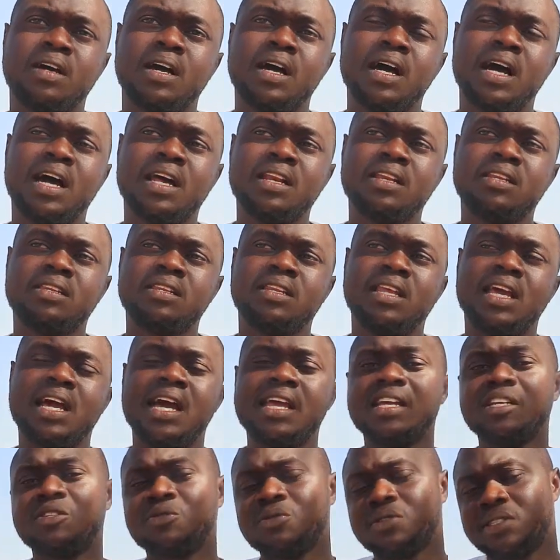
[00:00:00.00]
and they are
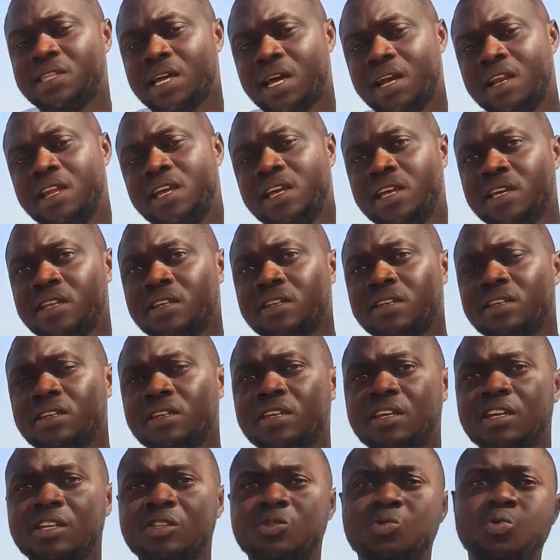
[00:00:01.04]
yet to start laying,
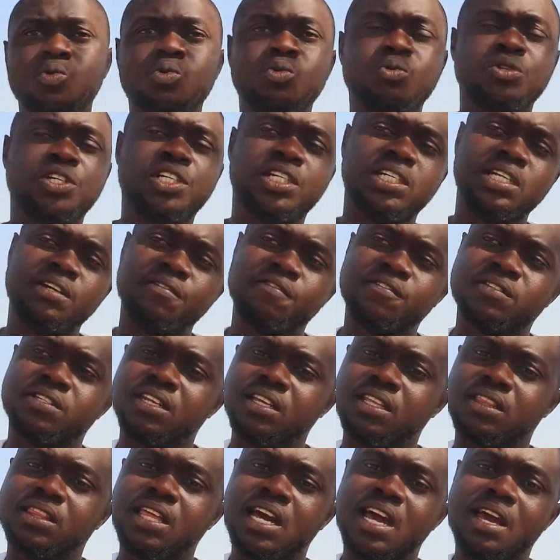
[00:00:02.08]
it will shift
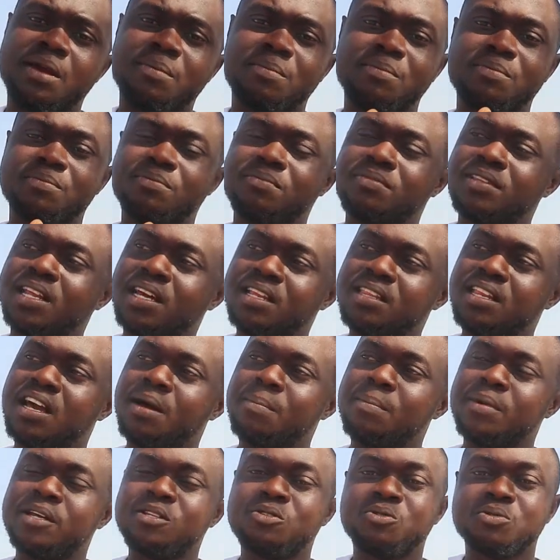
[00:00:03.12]
the time that they are
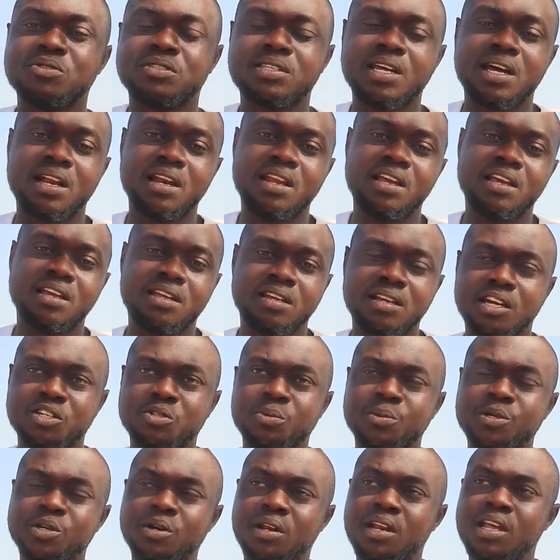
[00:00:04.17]
meant to start laying.
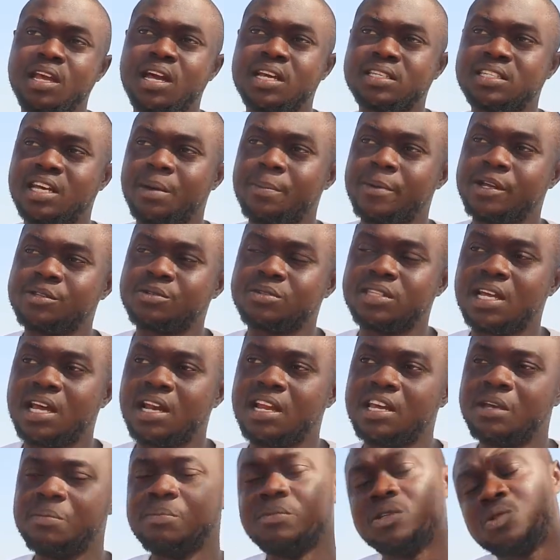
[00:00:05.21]
Assuming your layers are meant to start
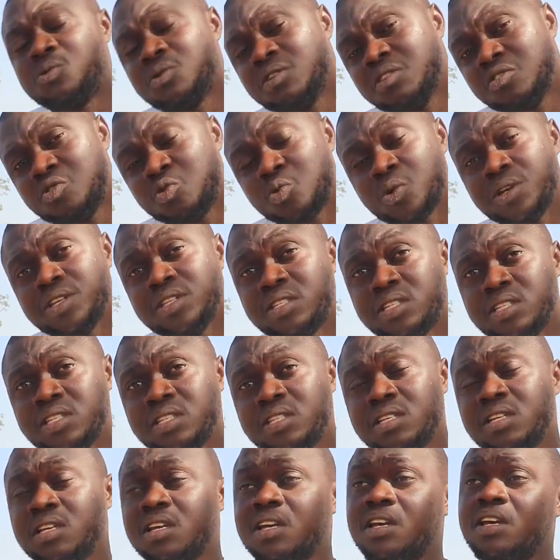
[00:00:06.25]
laying between
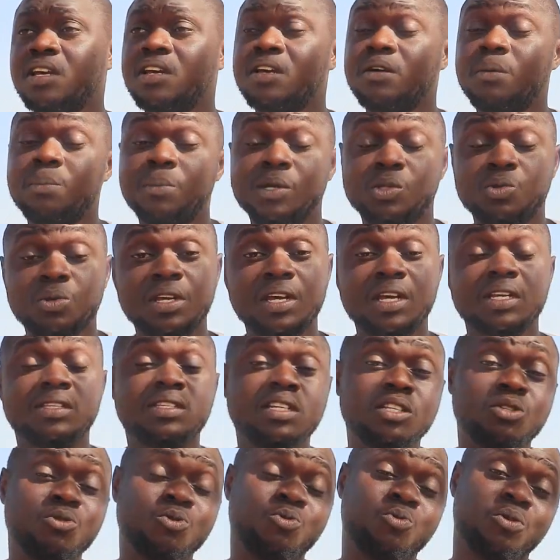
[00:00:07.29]

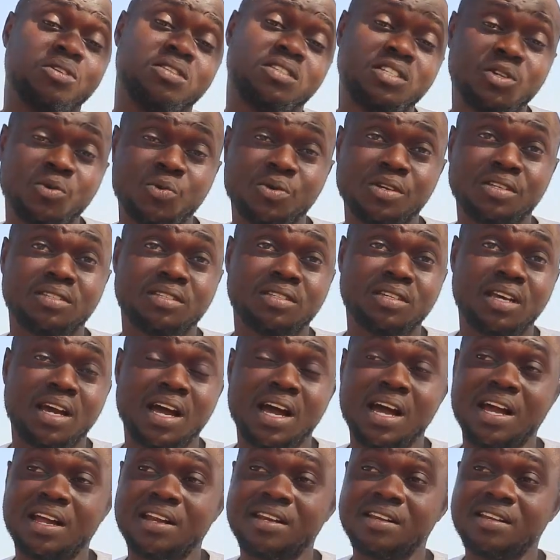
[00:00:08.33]
18 to 20 weeks,
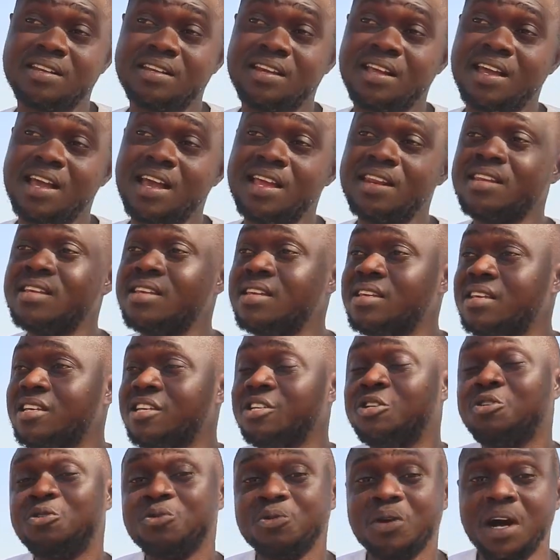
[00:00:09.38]
and any
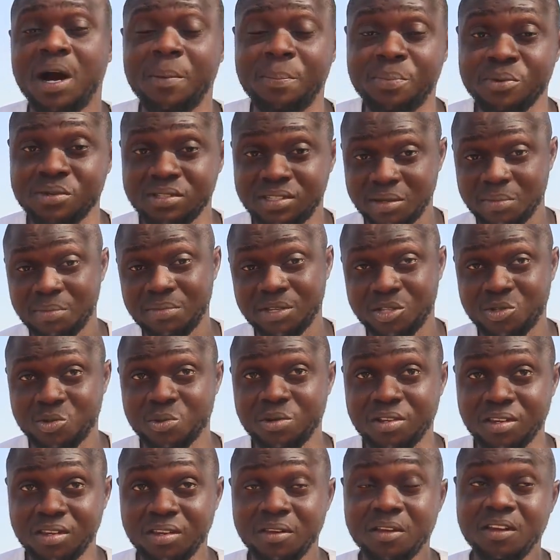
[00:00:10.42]
issue happens in
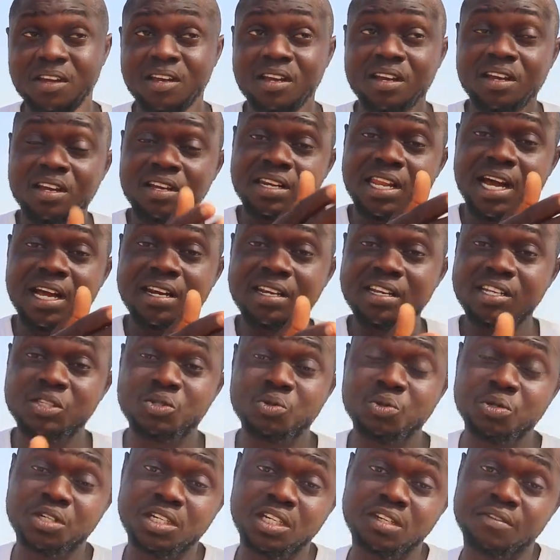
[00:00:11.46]
between, that
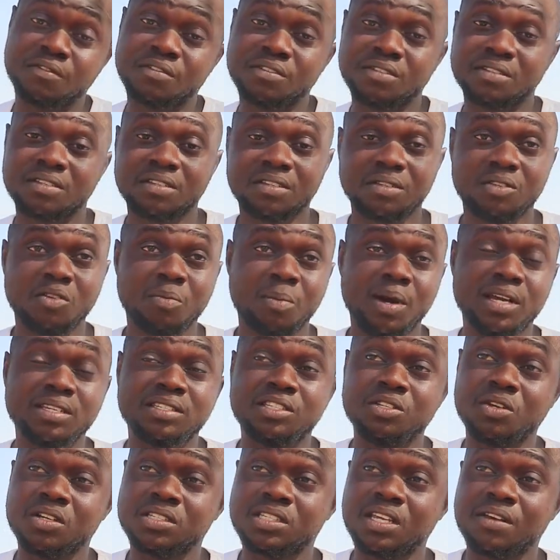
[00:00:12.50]
date will shift. You might
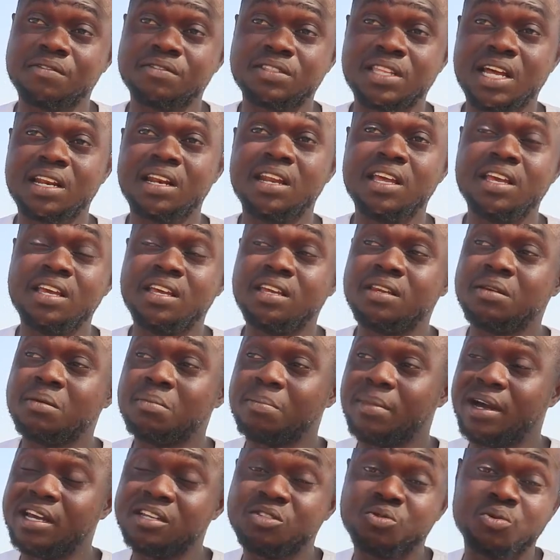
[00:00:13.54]
see yourself start laying
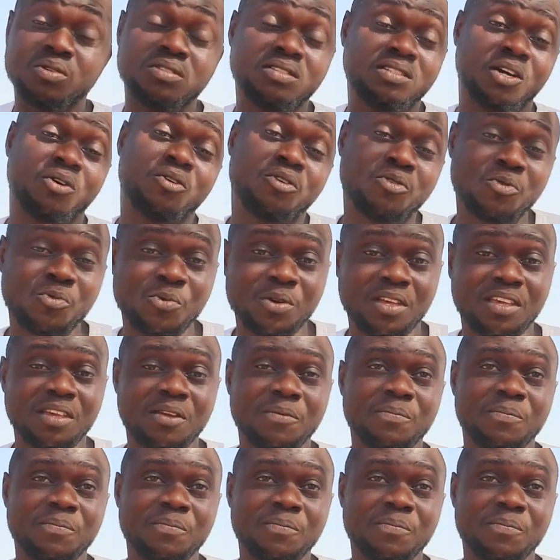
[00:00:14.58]
by 22nd week.